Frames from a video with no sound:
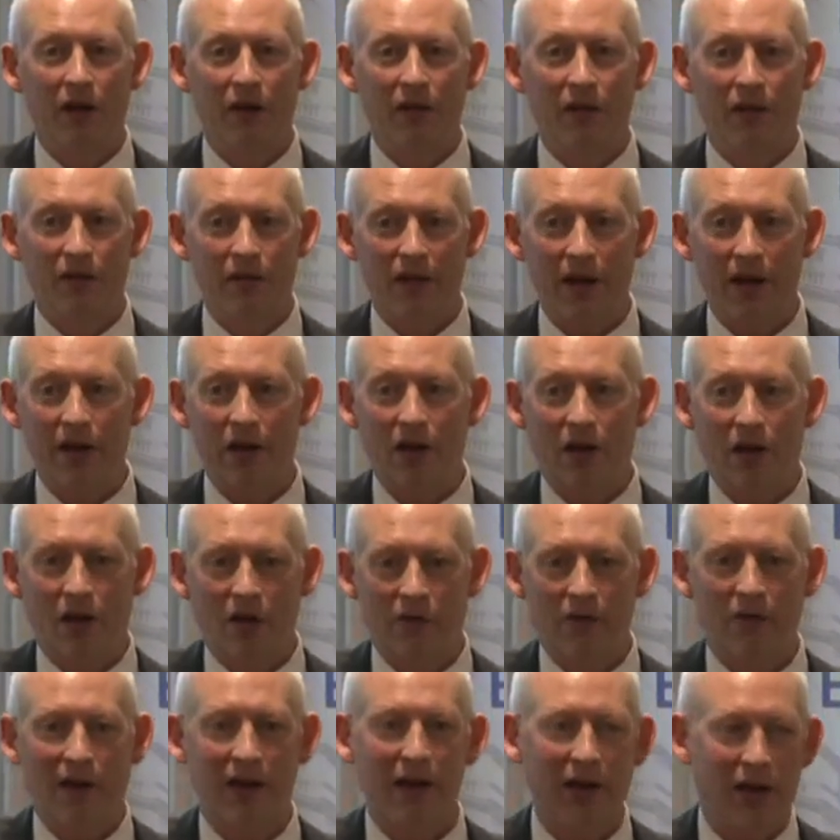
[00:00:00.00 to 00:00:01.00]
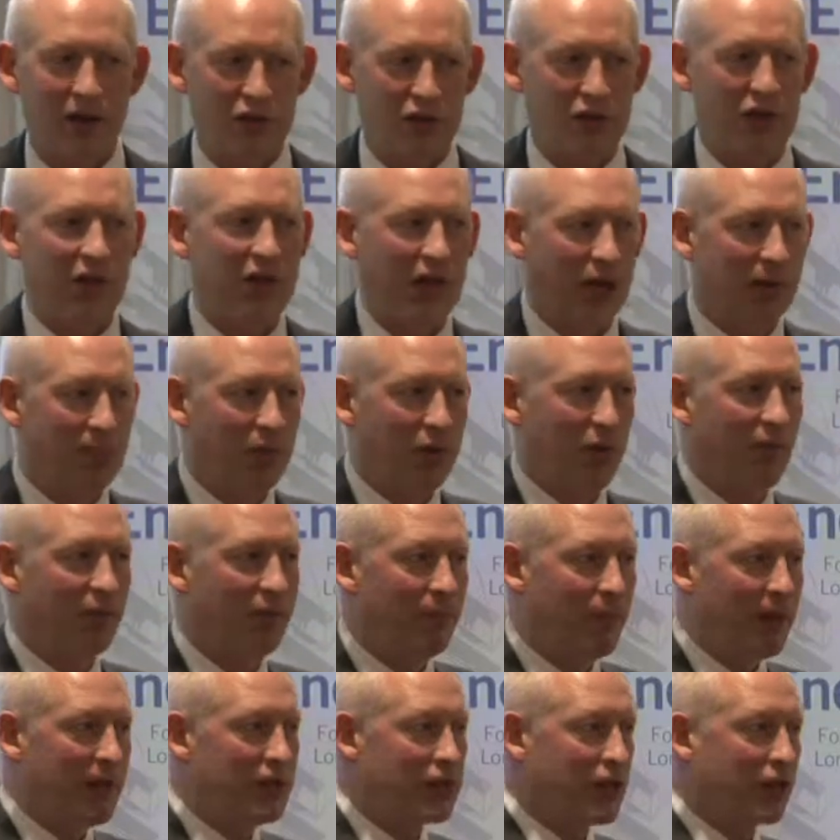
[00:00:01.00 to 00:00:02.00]
then, are they actually capable of
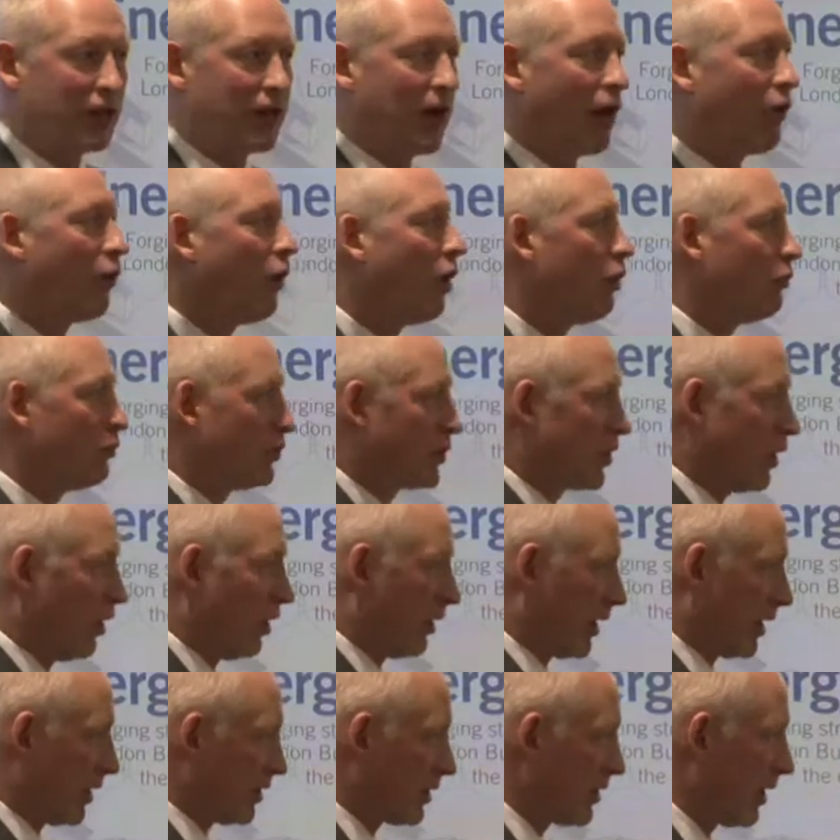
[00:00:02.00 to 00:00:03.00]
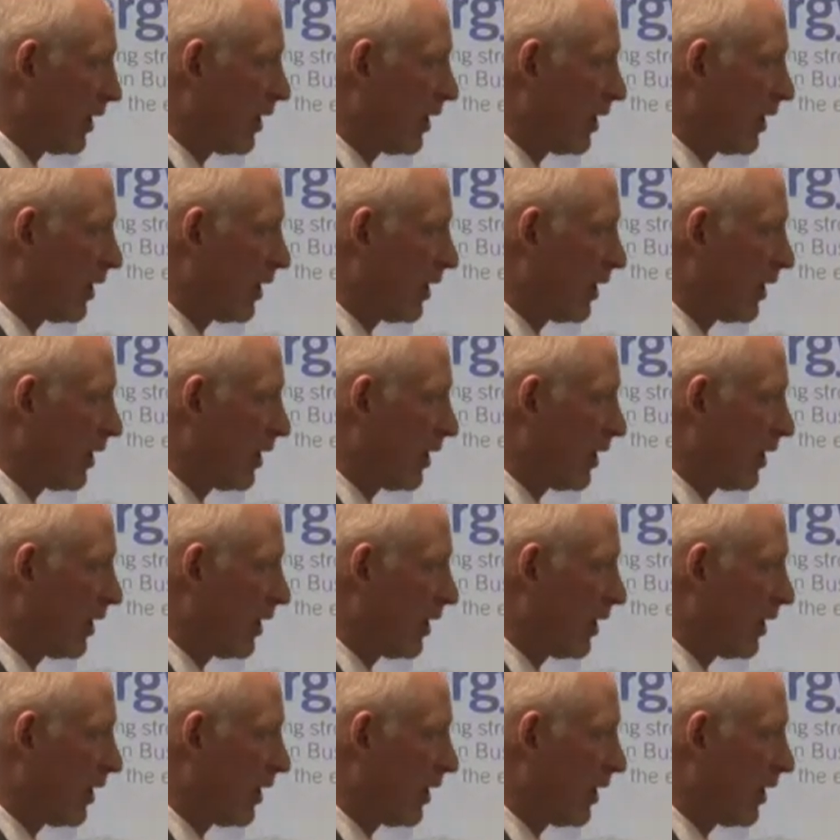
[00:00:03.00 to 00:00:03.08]
meeting their own targets,